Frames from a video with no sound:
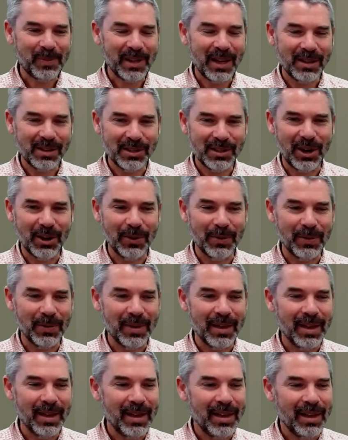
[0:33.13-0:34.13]
So
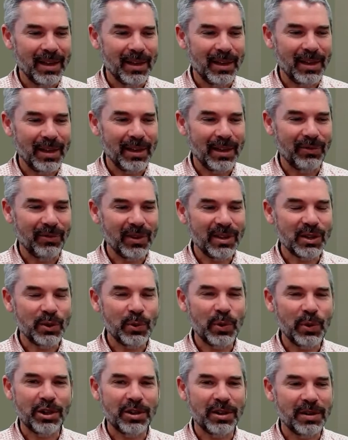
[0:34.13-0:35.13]
the first
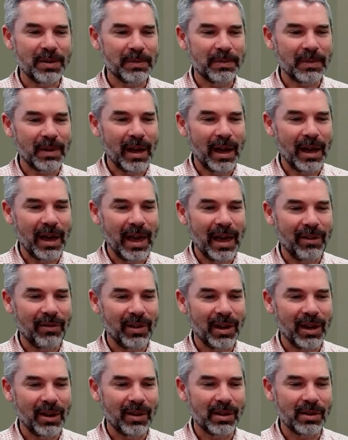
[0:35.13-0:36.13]
question I have
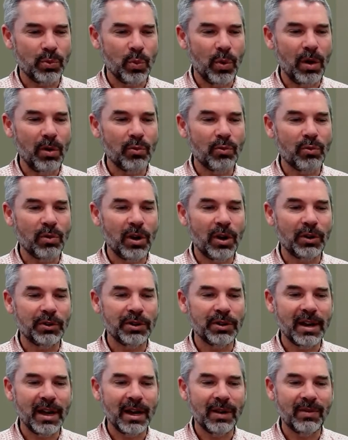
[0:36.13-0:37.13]
here is, what role
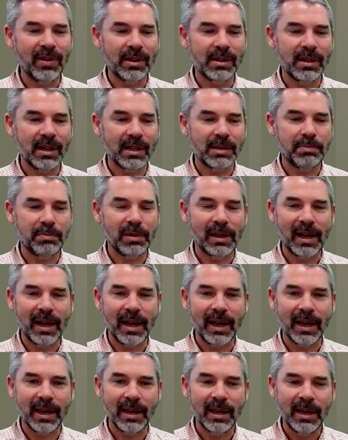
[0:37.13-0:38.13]
do native insects
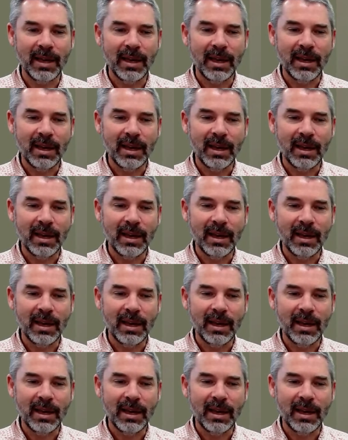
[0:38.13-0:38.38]
play